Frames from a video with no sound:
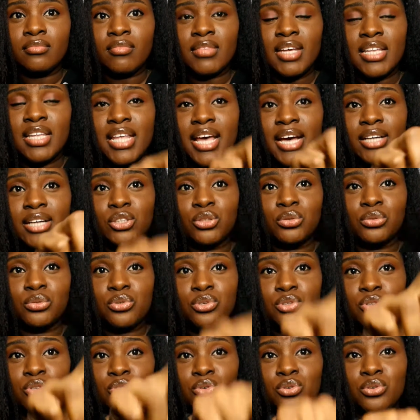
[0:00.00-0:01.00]
the actual
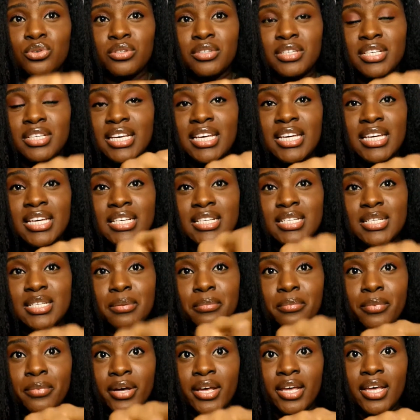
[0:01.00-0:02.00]
store here
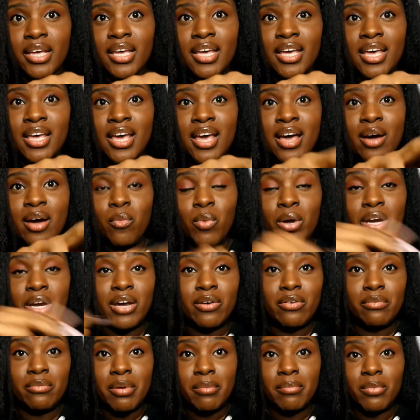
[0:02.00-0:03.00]
somewhere when I
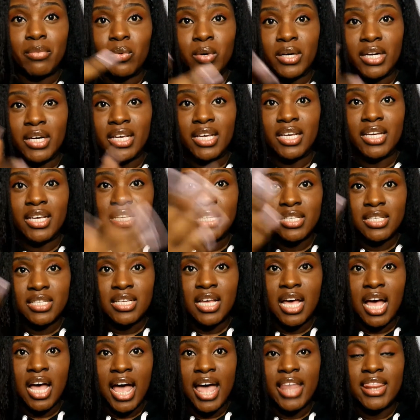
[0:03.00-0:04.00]
remember what it is
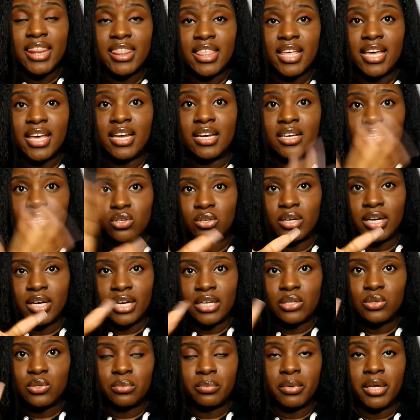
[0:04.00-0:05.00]
and then you
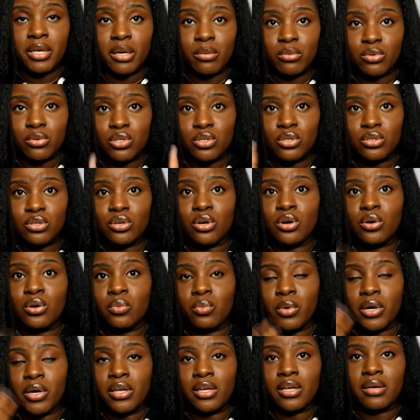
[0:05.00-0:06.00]
guys will be able to know
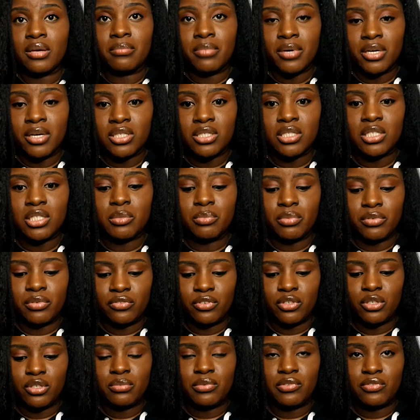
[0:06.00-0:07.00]
where you can purchase these
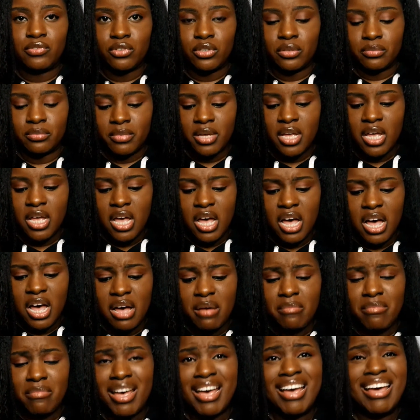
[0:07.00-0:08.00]
perfumes from
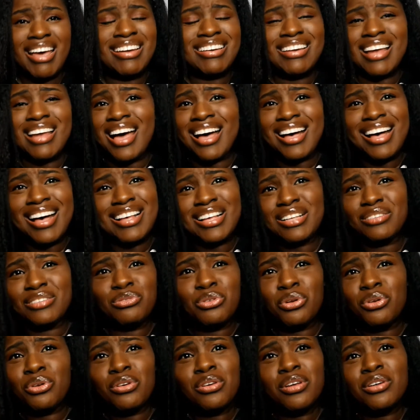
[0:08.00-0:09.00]
um, and uh,
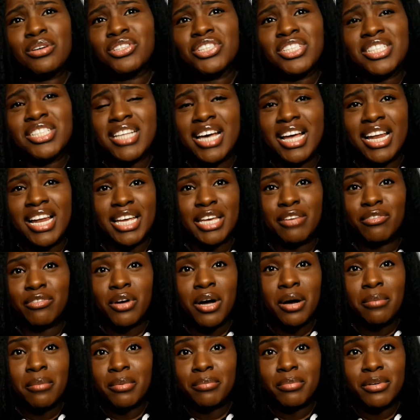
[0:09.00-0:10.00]
not just that like if you
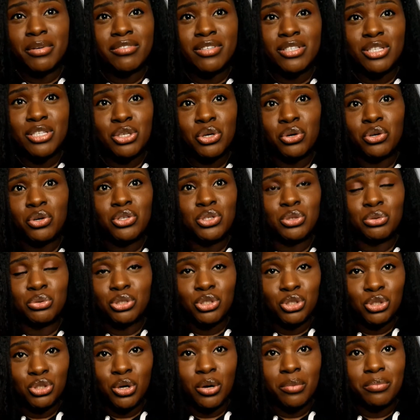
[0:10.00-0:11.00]
can't be bothered to go into a
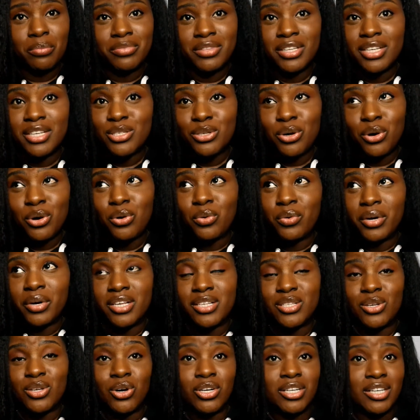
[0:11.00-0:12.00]
shop there's
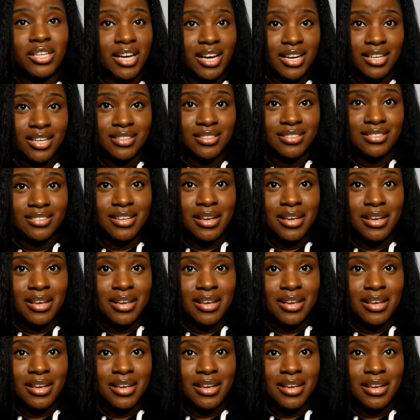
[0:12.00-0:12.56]
always online